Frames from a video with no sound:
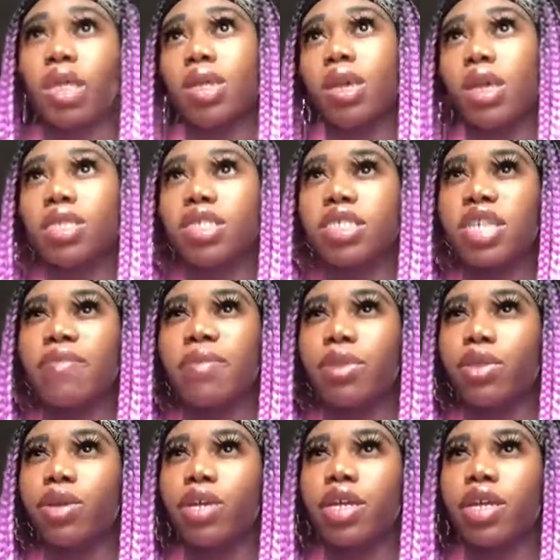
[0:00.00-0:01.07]

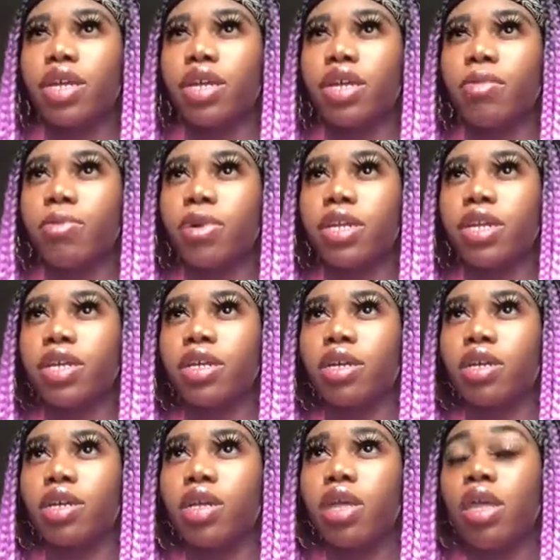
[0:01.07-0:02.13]
7:30 in the morning
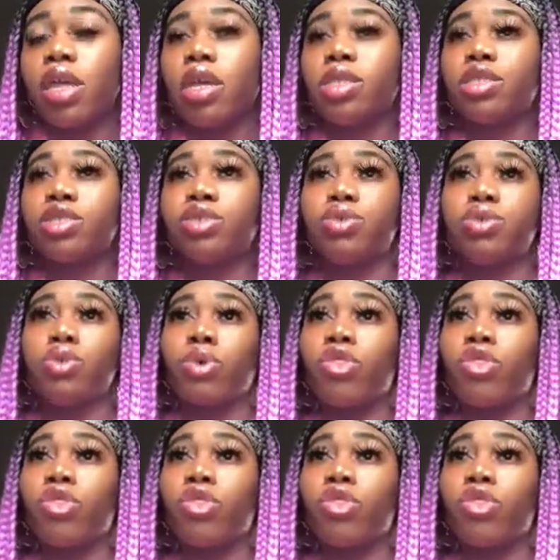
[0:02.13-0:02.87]
to